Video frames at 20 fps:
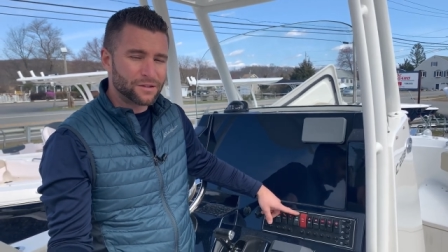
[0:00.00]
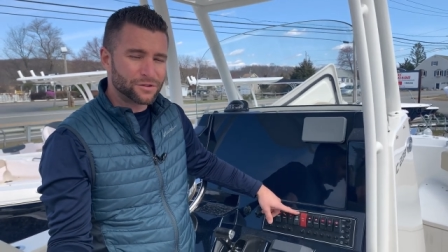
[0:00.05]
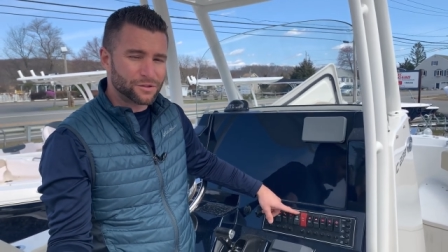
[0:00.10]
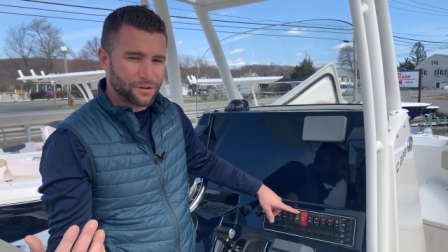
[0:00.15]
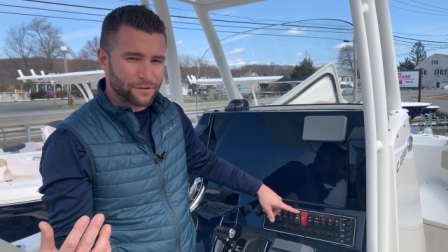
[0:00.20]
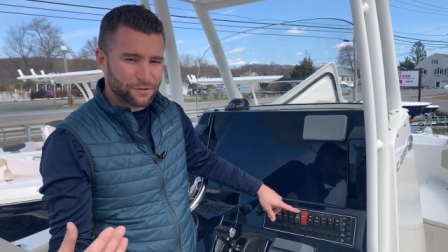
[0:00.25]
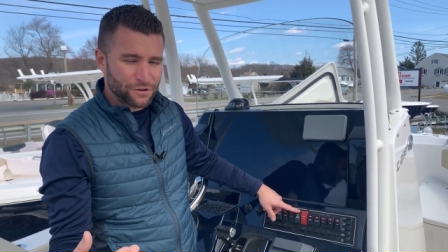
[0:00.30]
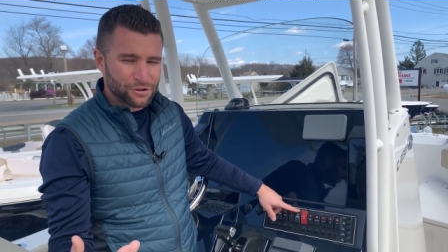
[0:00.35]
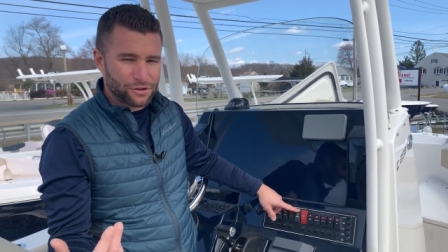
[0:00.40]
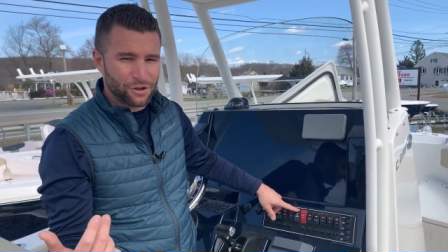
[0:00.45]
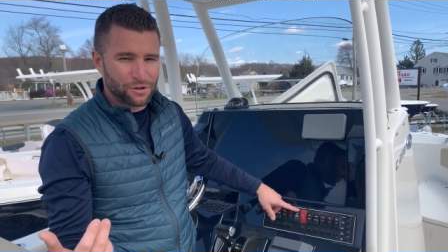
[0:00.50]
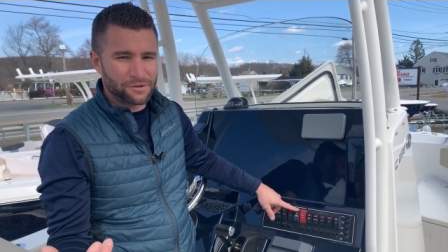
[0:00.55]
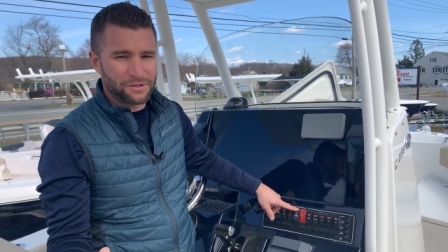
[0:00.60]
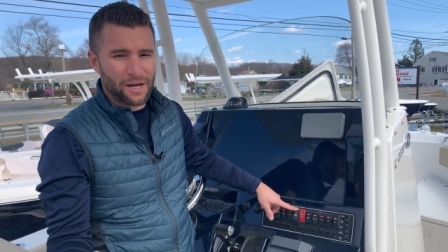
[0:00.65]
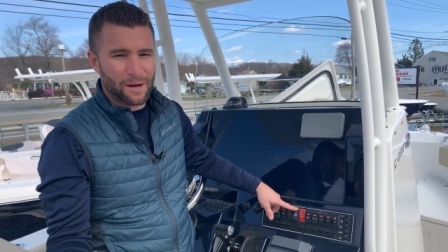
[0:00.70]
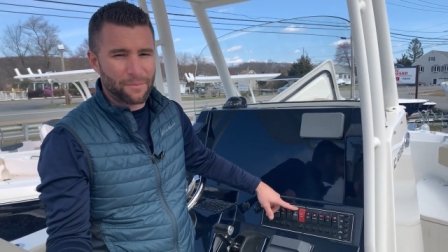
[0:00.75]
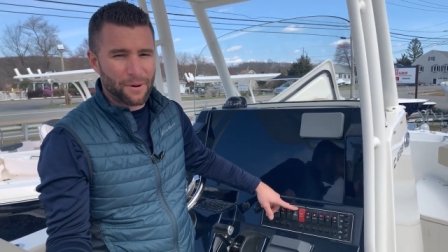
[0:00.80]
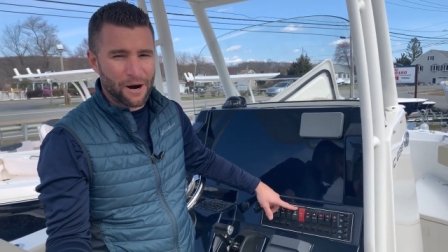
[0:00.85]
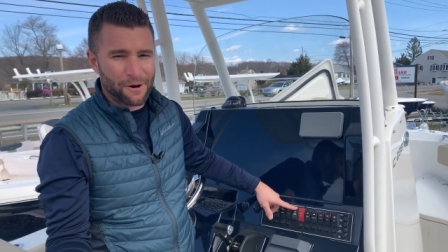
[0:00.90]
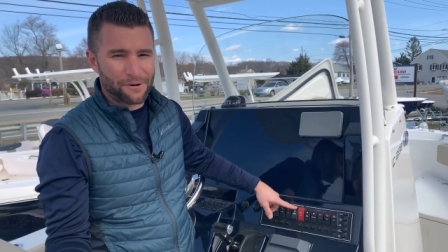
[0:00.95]
So if you chose
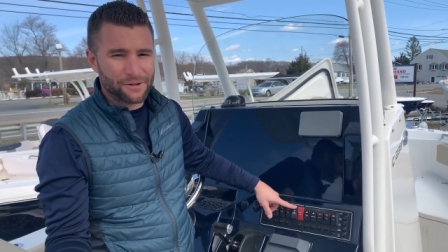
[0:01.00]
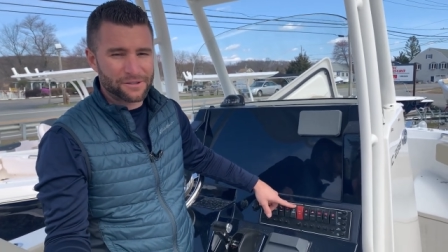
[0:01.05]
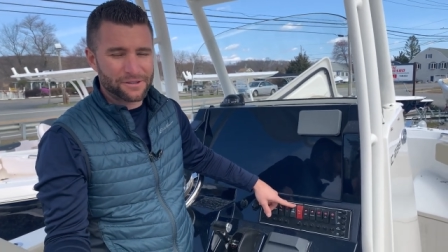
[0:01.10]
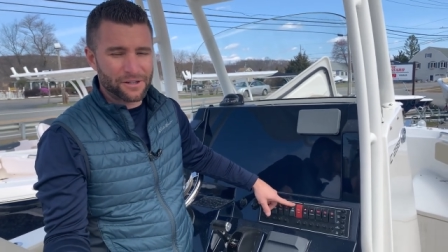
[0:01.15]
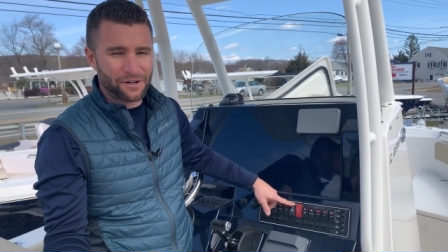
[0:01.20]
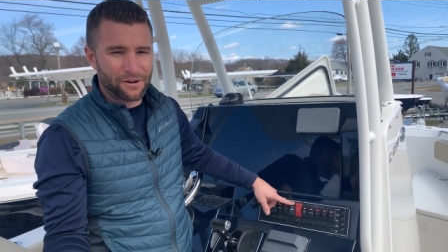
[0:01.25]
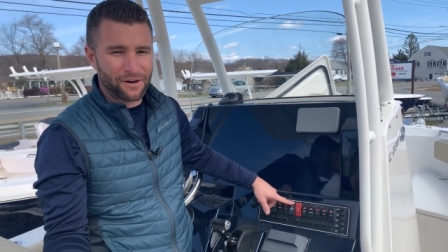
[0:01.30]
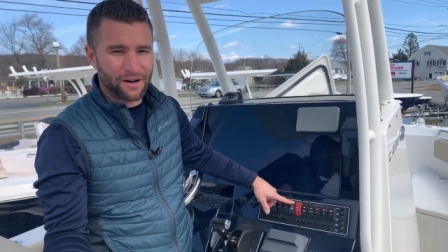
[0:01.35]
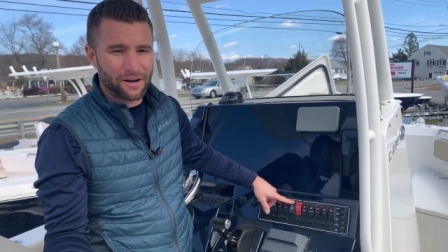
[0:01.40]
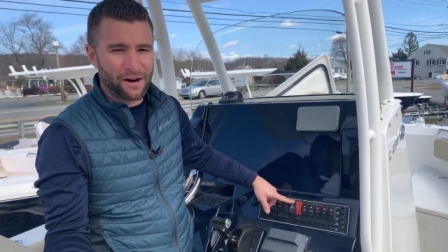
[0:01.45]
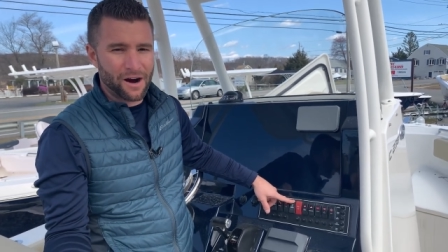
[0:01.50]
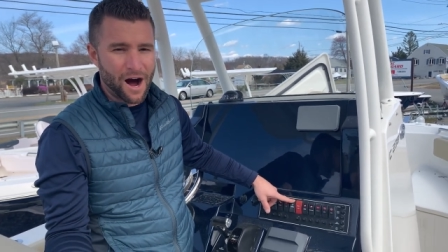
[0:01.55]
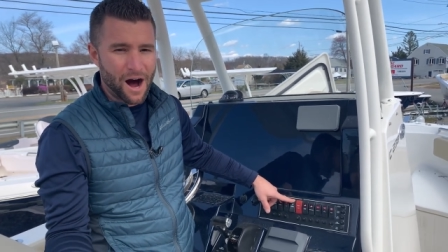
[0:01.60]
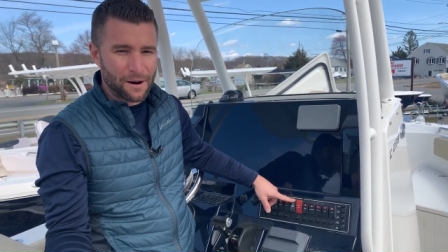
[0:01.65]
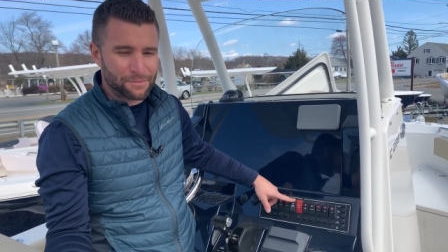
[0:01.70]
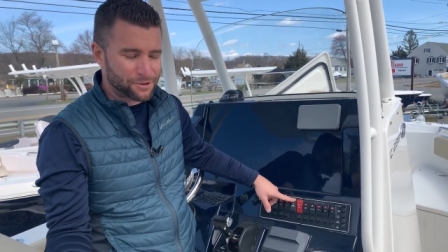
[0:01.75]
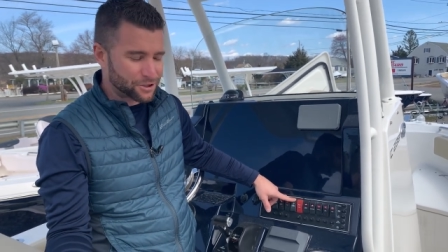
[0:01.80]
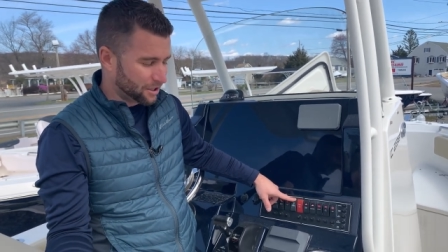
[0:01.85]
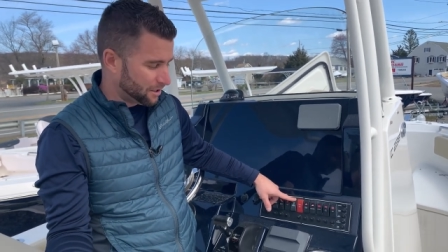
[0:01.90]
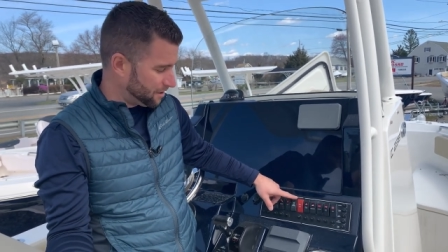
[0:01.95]
that power steering
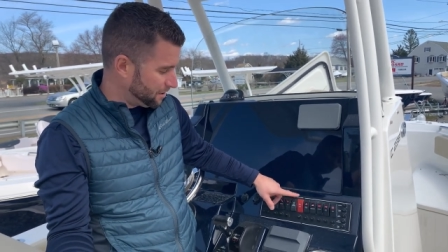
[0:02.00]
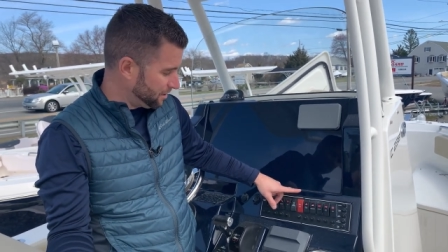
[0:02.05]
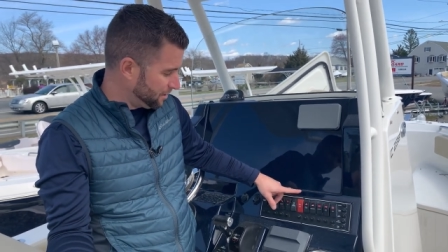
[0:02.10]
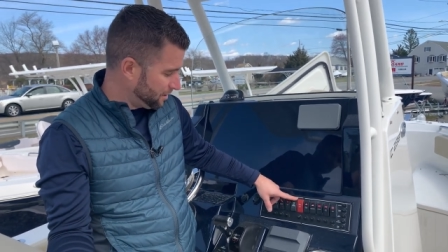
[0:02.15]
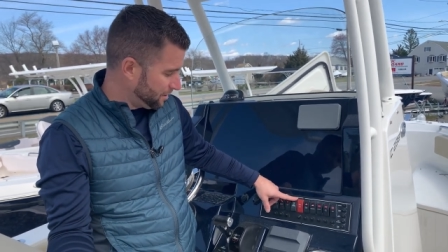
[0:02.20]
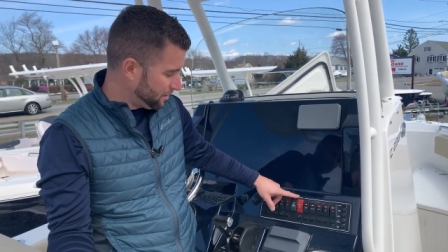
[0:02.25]
option,